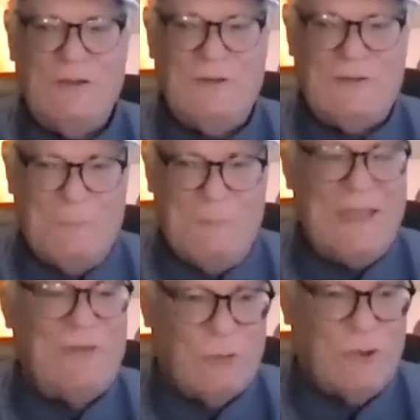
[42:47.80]
to
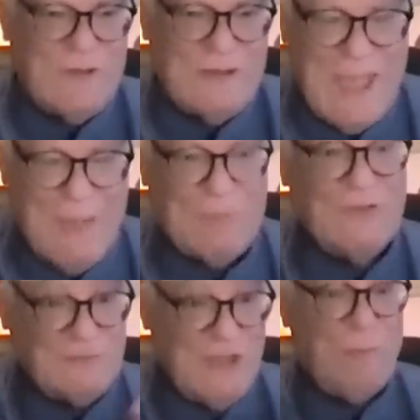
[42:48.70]
make sure it didn't happen,
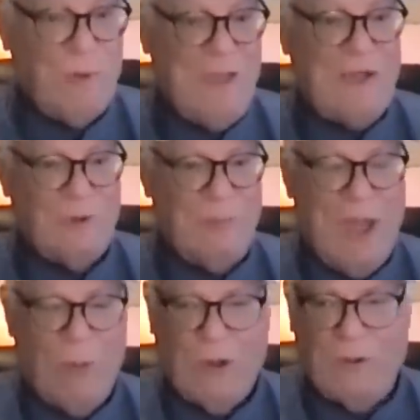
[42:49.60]
that they remained in
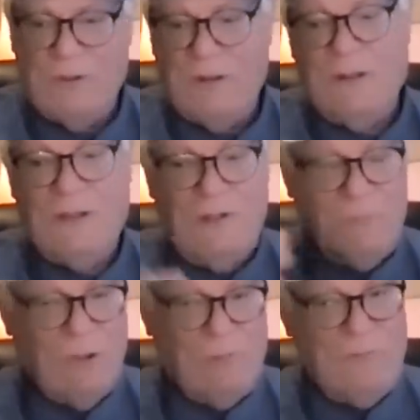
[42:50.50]
power.
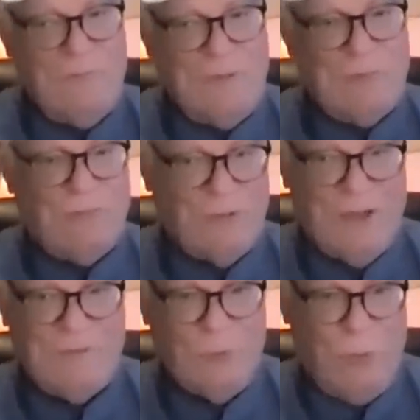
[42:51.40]
Well, the other
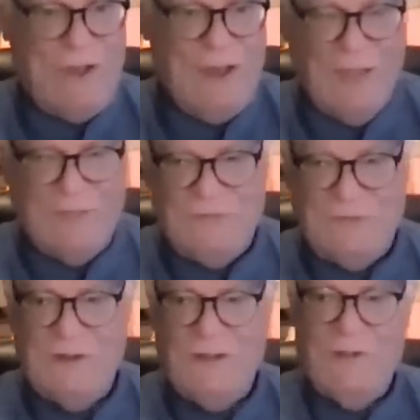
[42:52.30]
side, the white
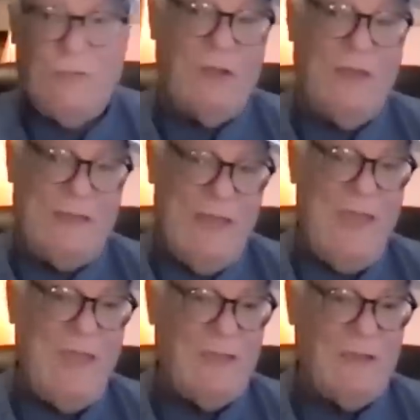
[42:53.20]
hats, they're like,
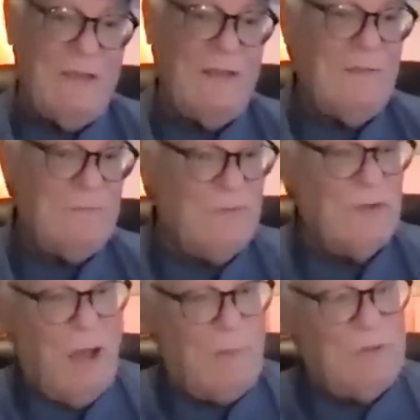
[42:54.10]
hey, there's
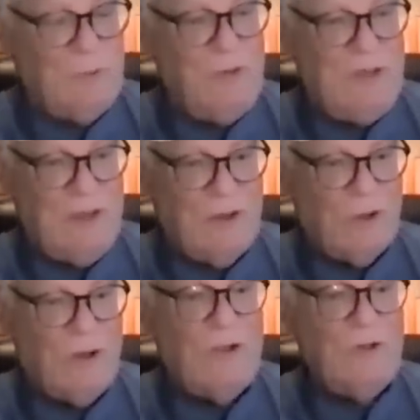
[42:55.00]
an opportunity
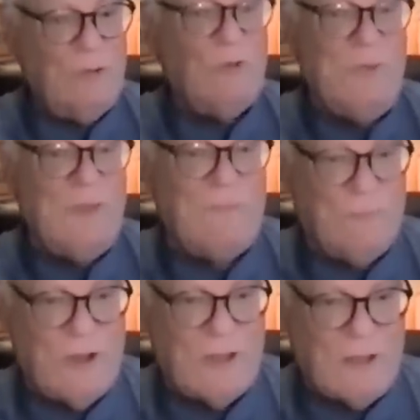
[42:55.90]
here to be
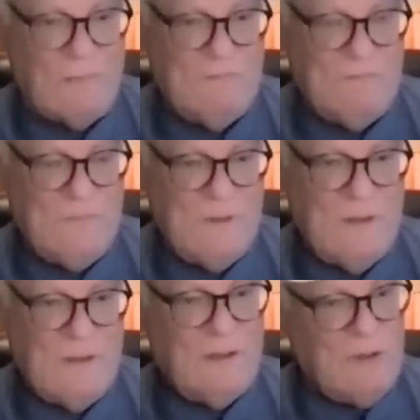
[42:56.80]
free,
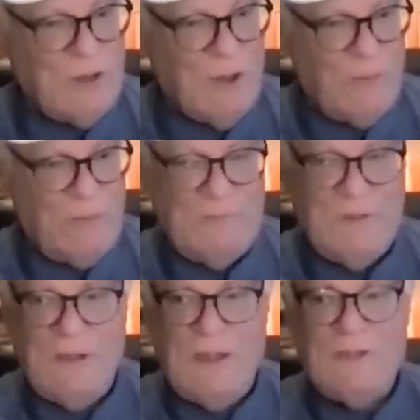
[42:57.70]
you know?
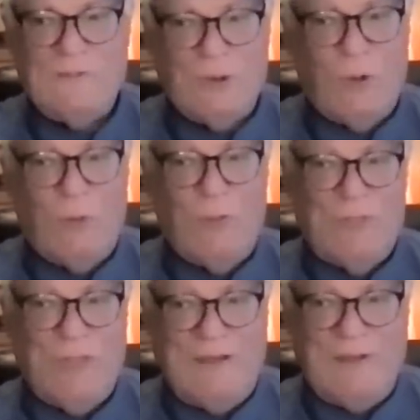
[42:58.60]
So what
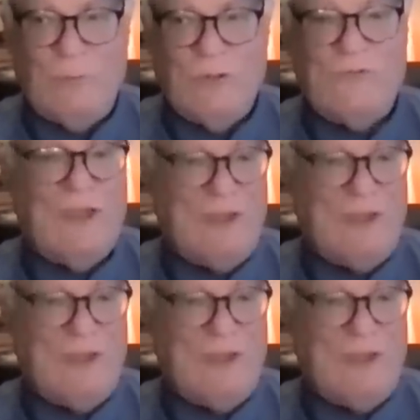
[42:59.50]
they did was they